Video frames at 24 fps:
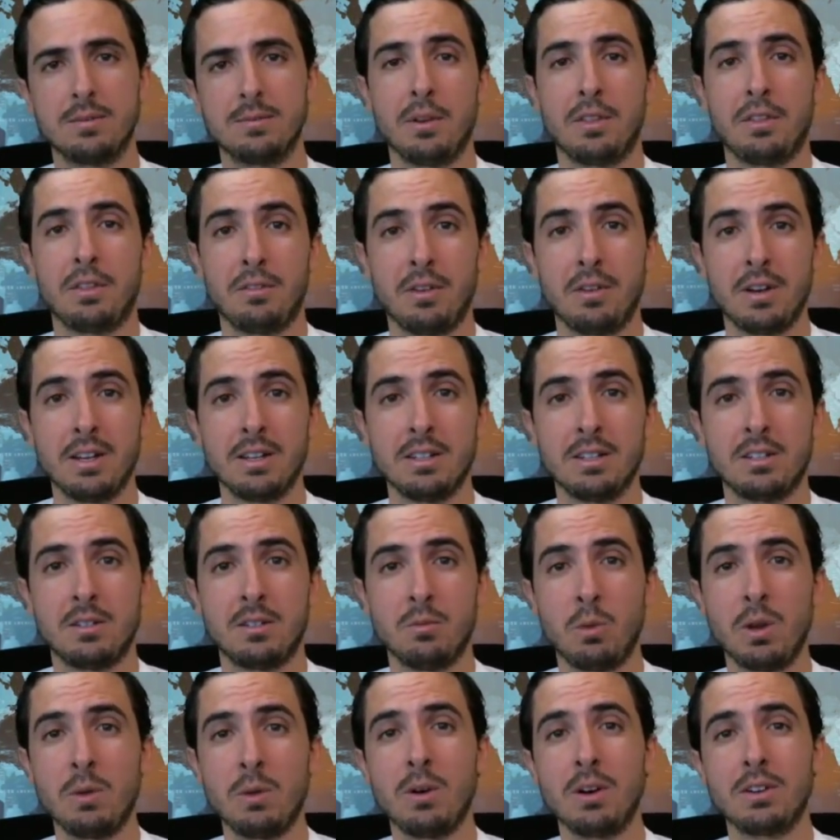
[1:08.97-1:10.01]
3 is
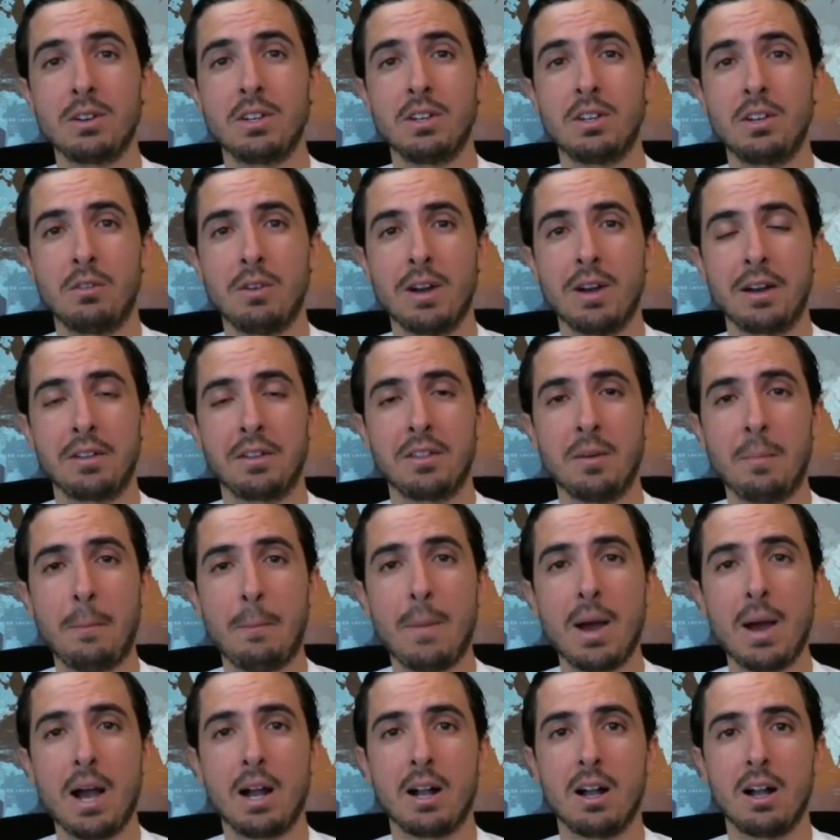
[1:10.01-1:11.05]
we want to direct them
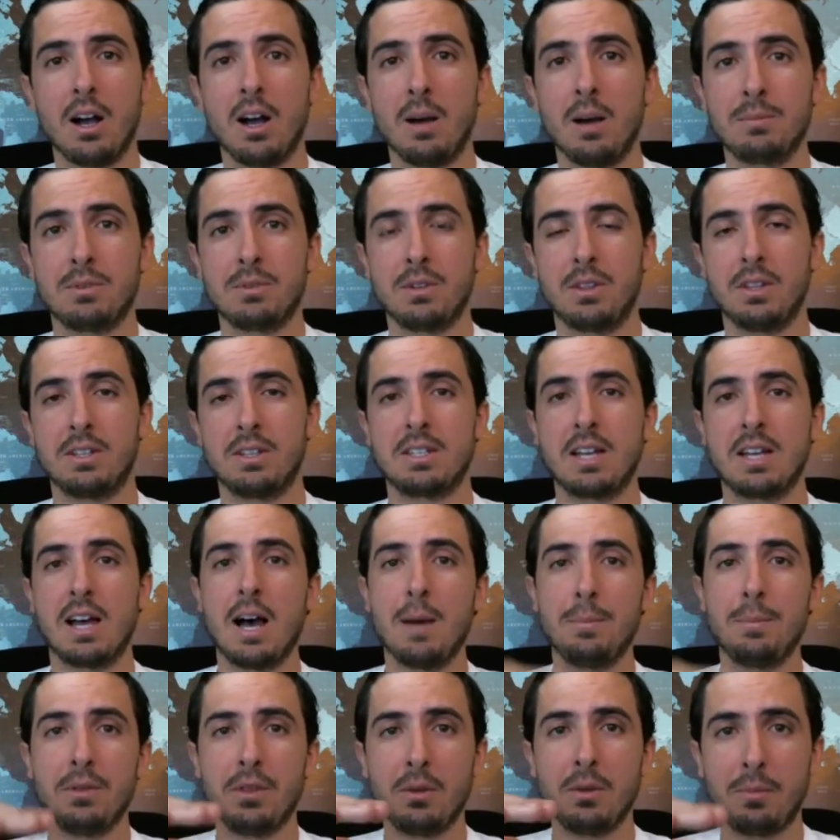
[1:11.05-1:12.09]
back up to the
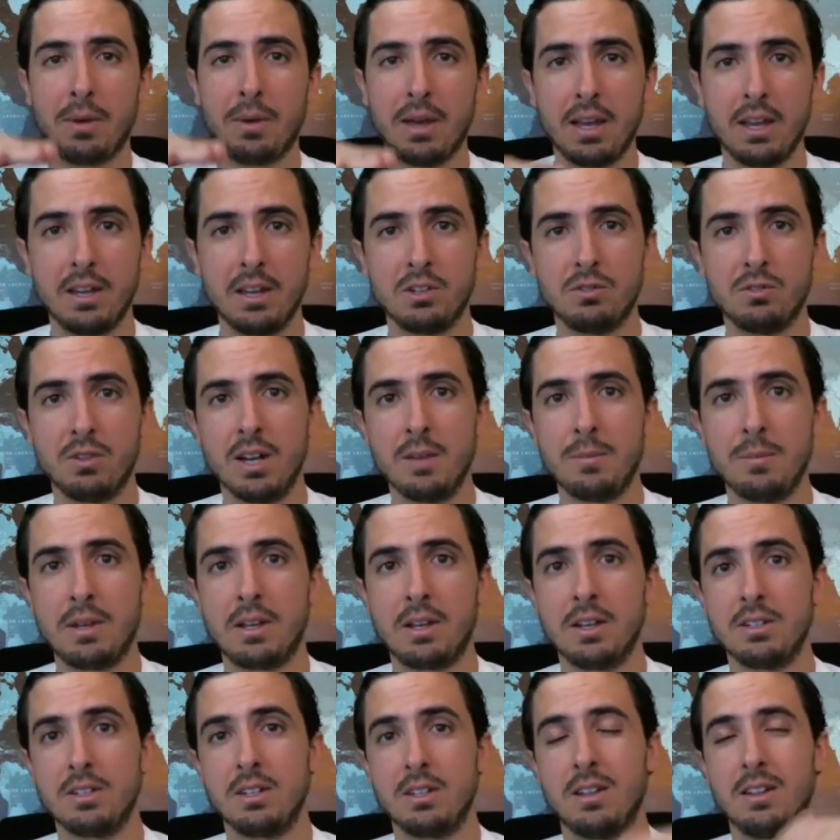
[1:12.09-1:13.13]
top of the page, right?
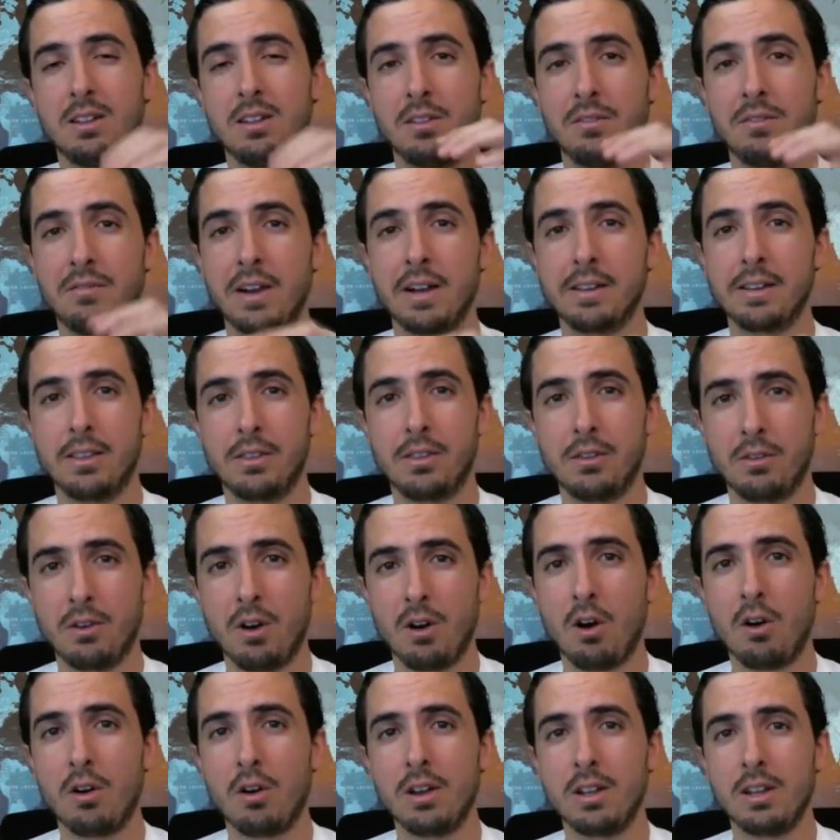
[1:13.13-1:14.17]
Because the fact that they're
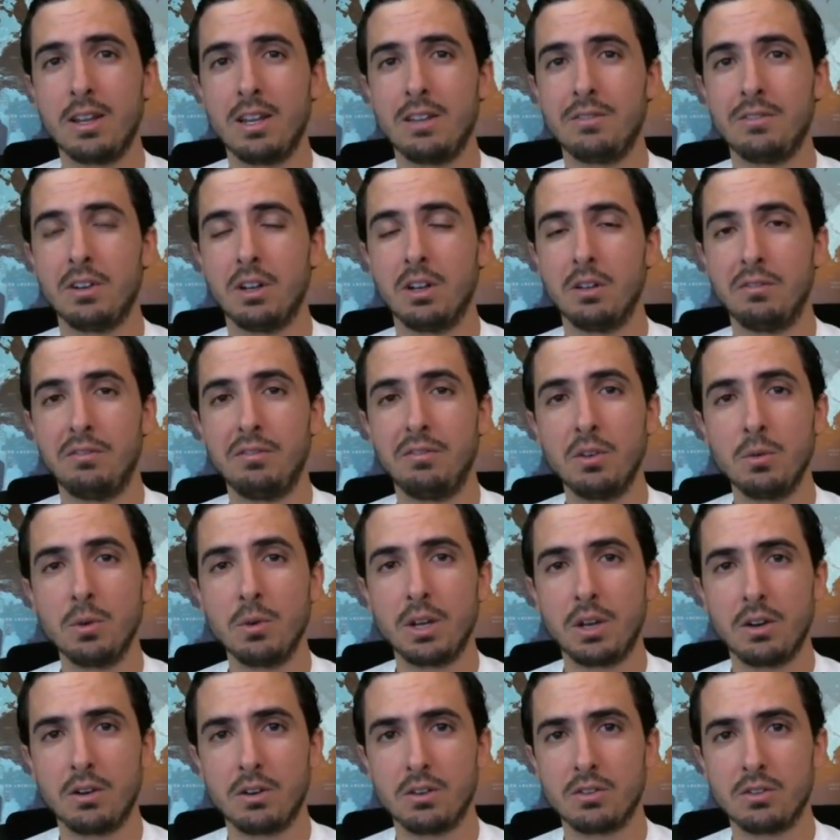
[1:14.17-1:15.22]
already even
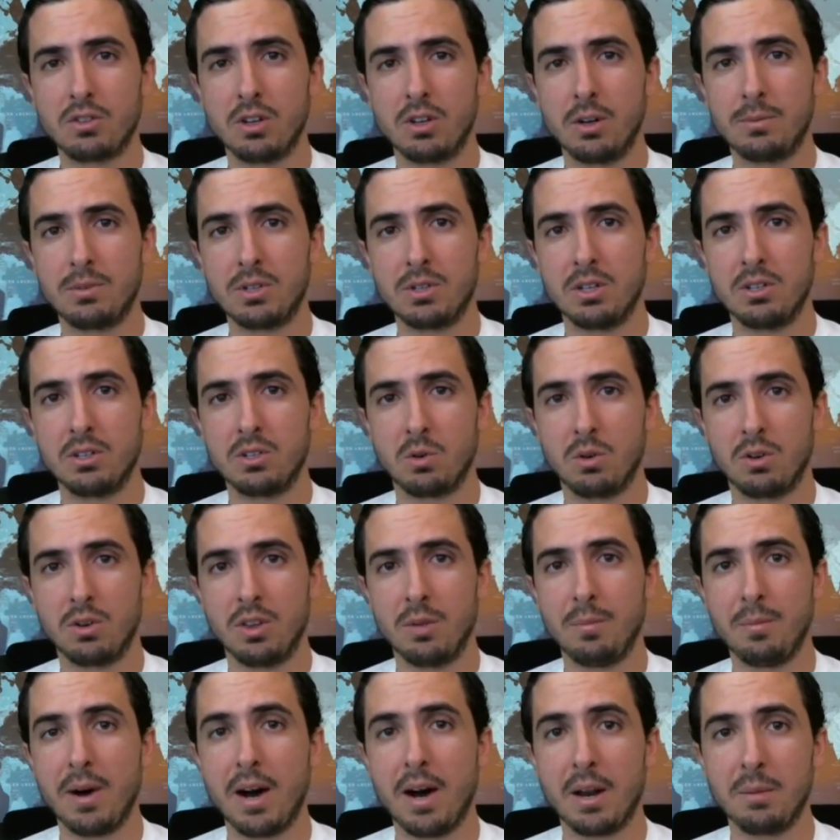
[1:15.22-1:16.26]
viewing your description toward
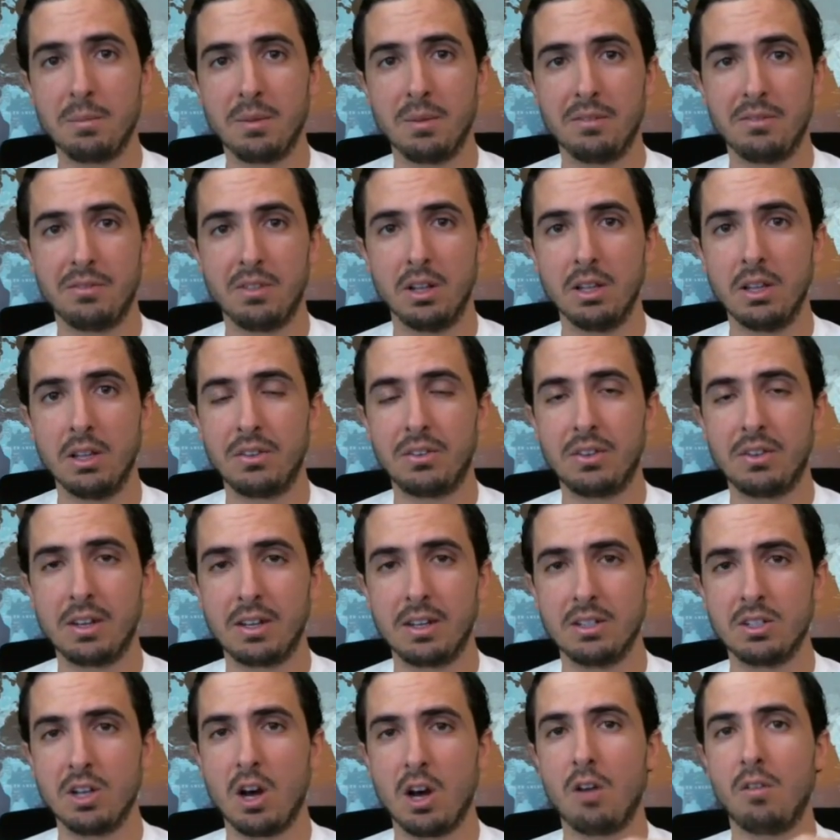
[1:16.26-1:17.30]
the bottom of the listing
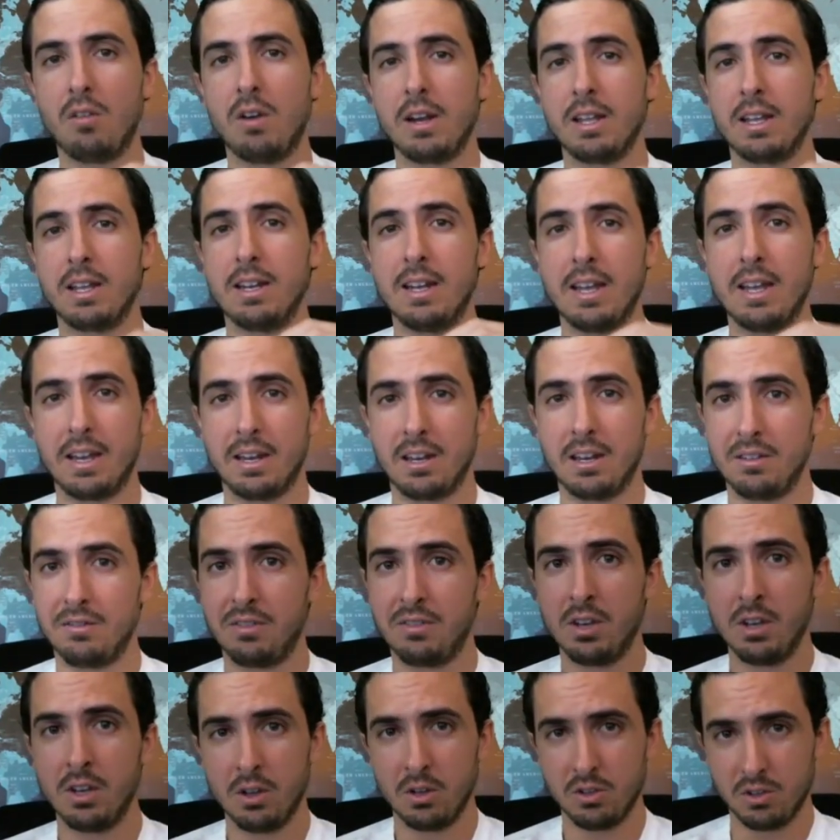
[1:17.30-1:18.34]
is already a negative.
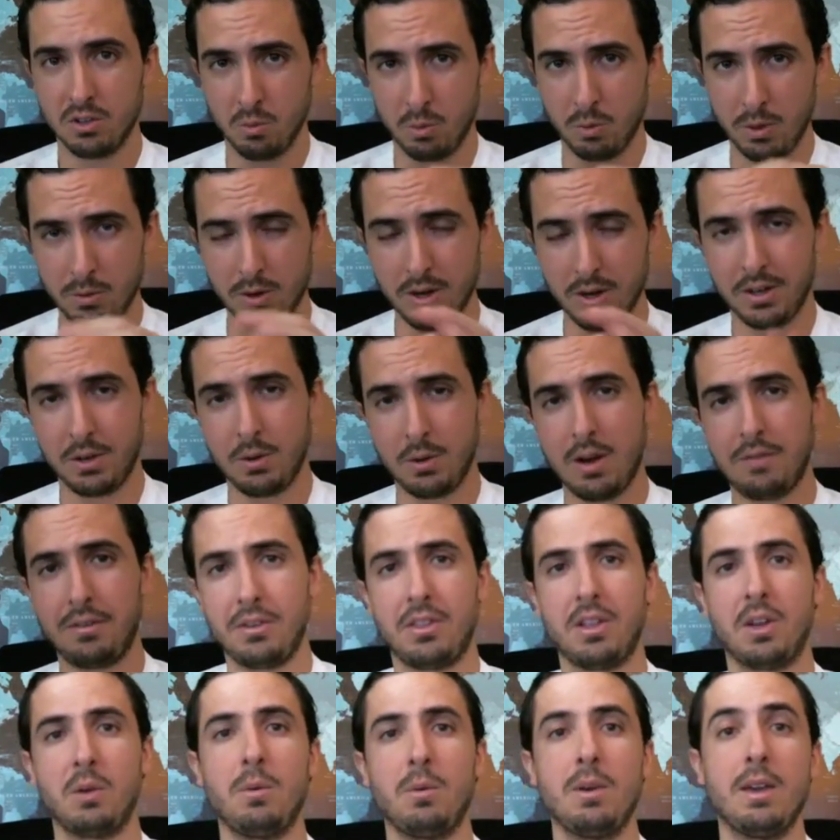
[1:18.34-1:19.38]
So we want to do
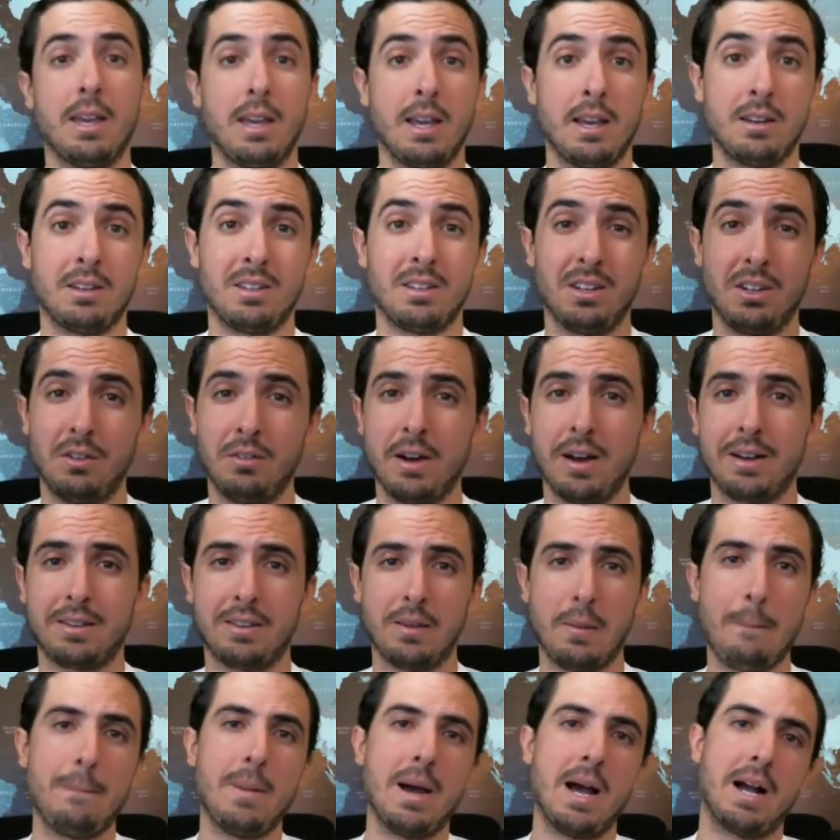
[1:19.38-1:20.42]
everything we can to direct
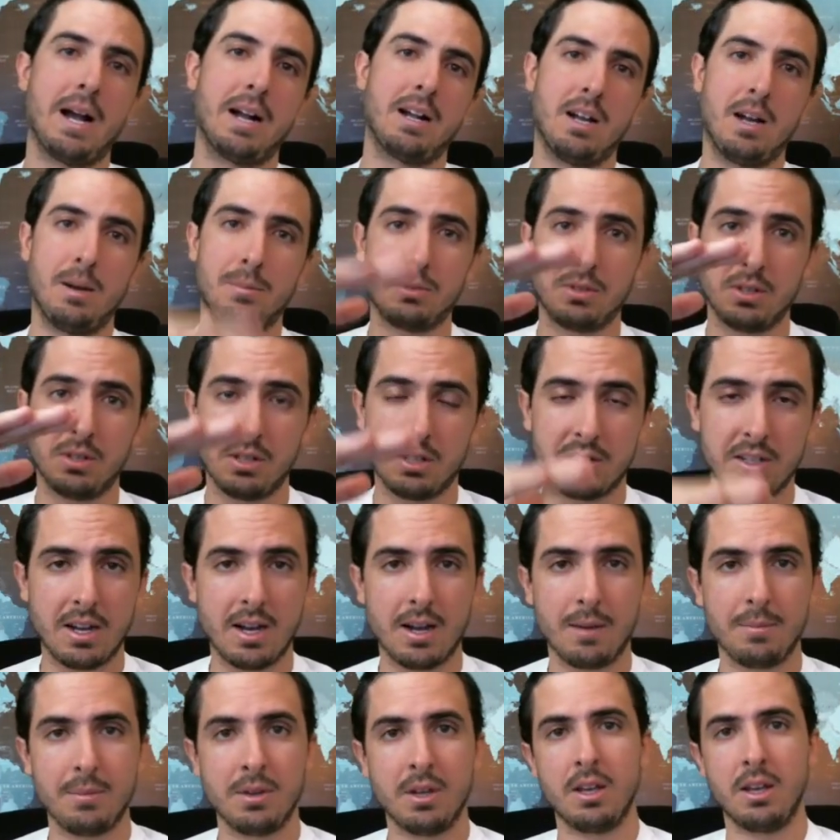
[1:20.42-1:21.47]
them back up to the
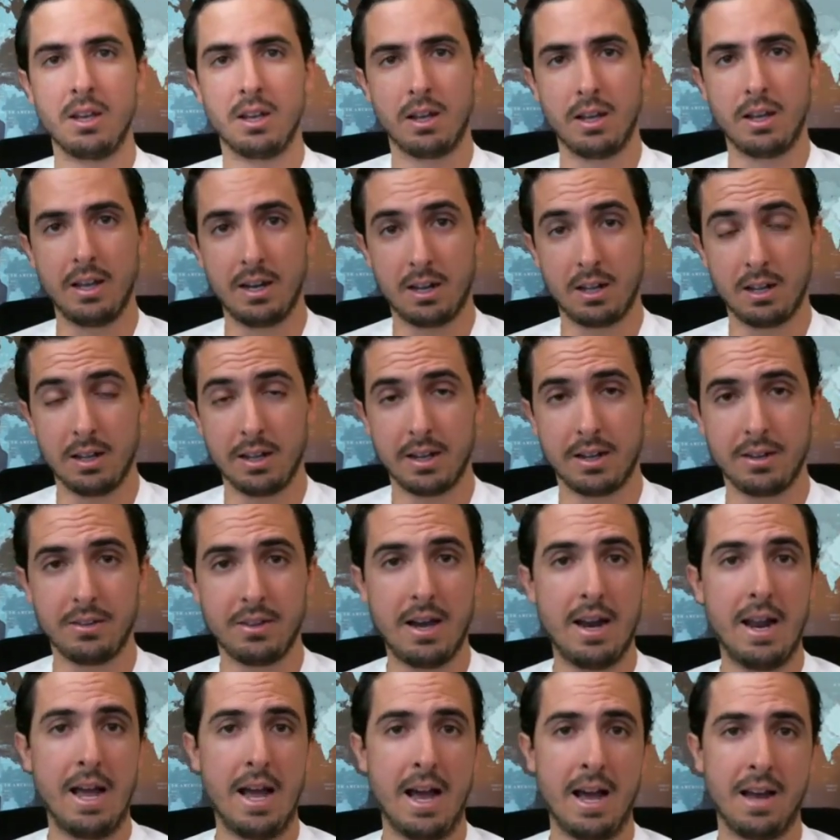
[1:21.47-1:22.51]
top and click
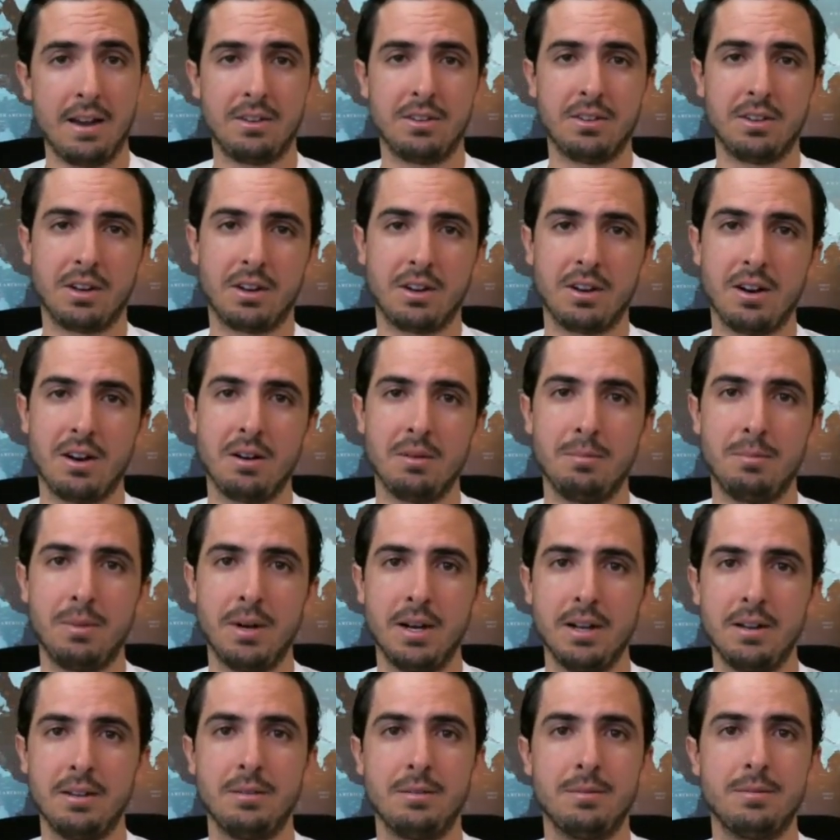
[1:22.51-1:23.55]
that add to cart
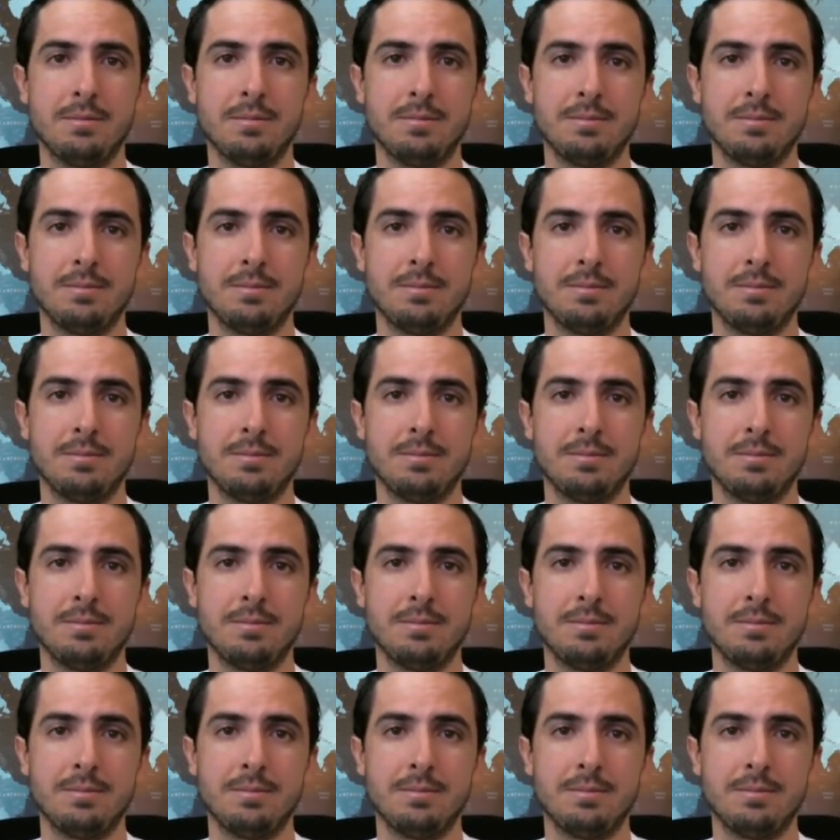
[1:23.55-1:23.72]
button.